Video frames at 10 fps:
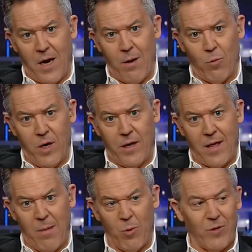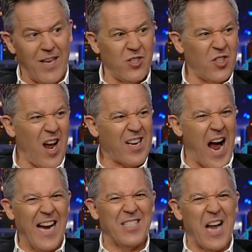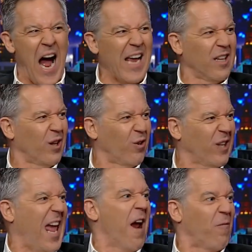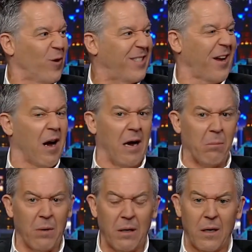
time reading them, and when they suck, I die a little every time.